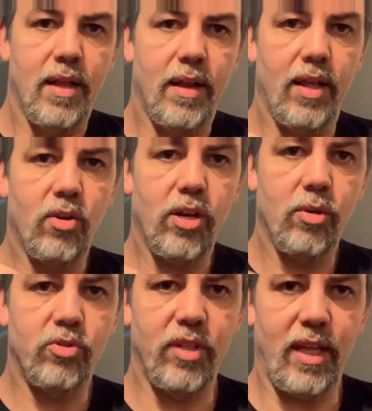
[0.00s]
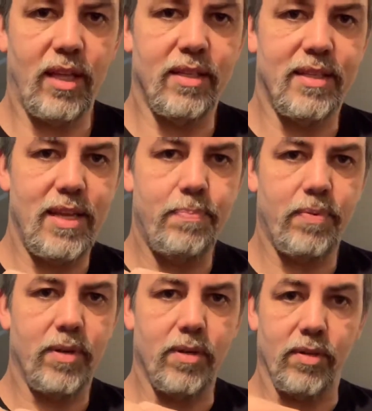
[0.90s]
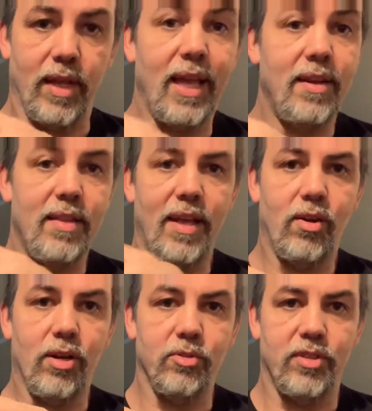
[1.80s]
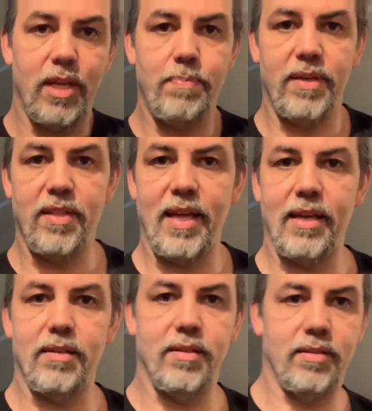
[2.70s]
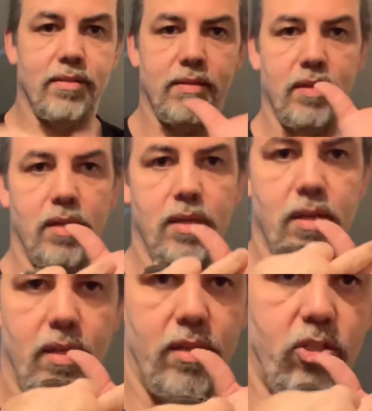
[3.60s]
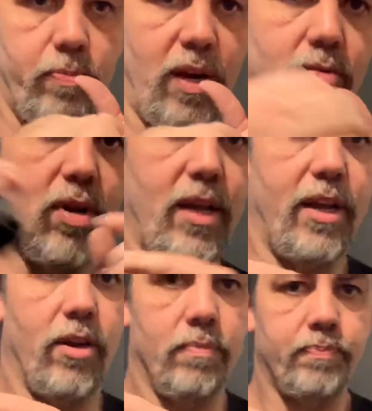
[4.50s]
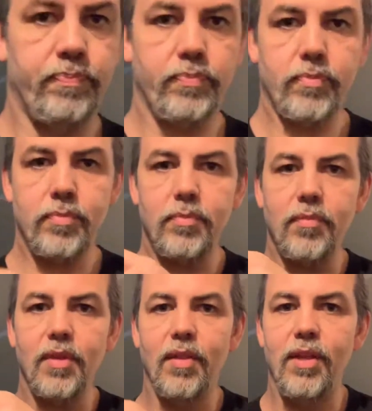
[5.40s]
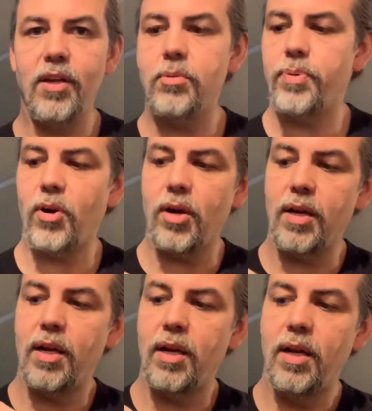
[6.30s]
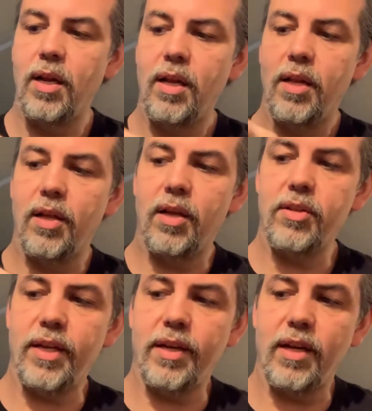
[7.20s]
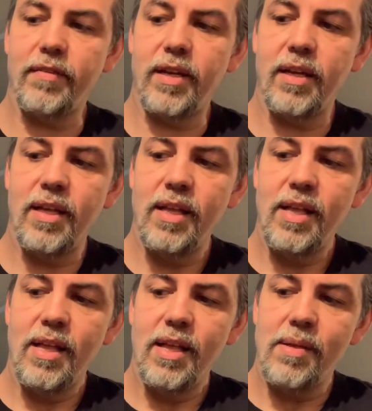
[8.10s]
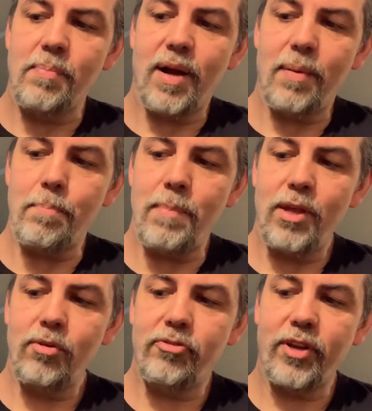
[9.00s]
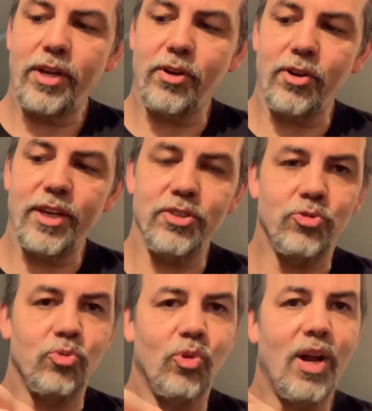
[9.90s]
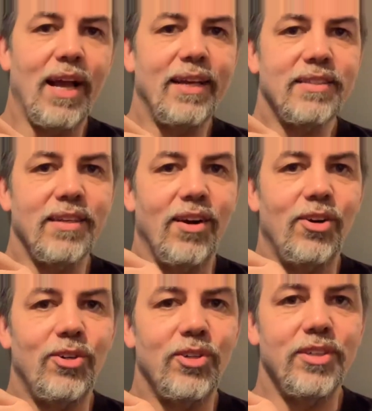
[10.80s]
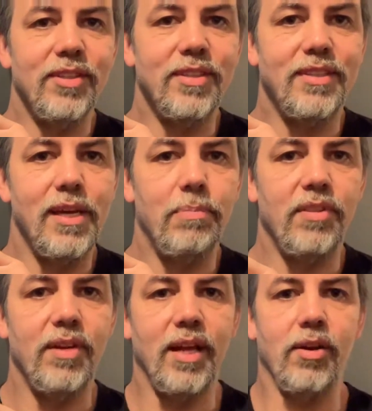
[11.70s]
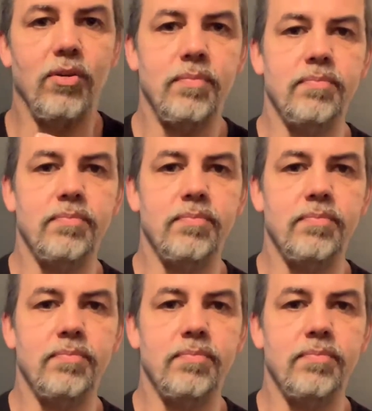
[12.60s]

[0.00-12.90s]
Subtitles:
Nail goes deep, or the end of the nail goes deep into this spot right here. The other part, the other end of it, my middle finger is right on the tip of the nail.